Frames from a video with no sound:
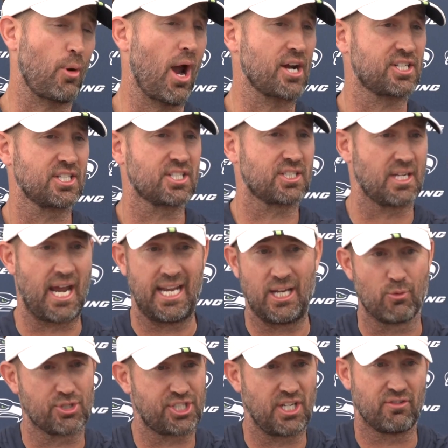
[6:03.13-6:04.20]
practices
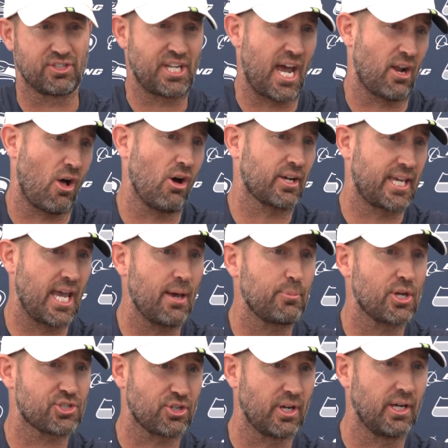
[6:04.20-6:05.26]
any receiver's had all at
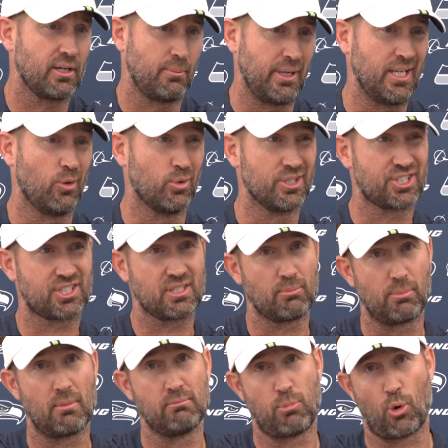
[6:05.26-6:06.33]
camp yesterday. I mean, it was
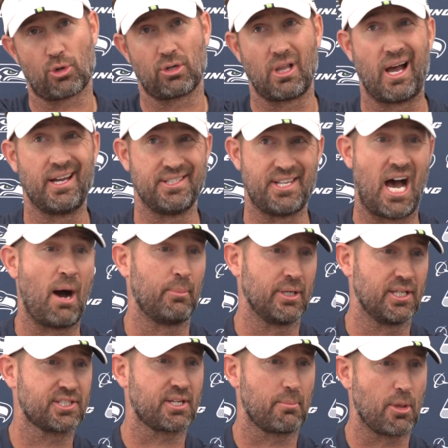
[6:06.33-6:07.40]
borderline
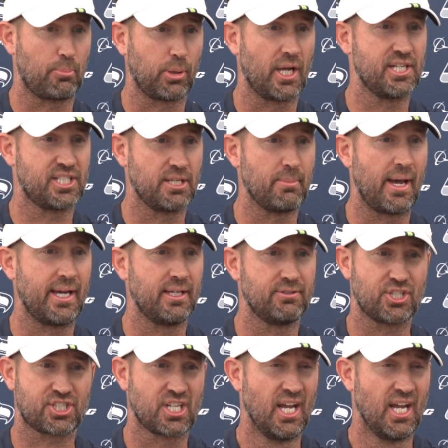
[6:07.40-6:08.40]
dominant, some of the plays he made.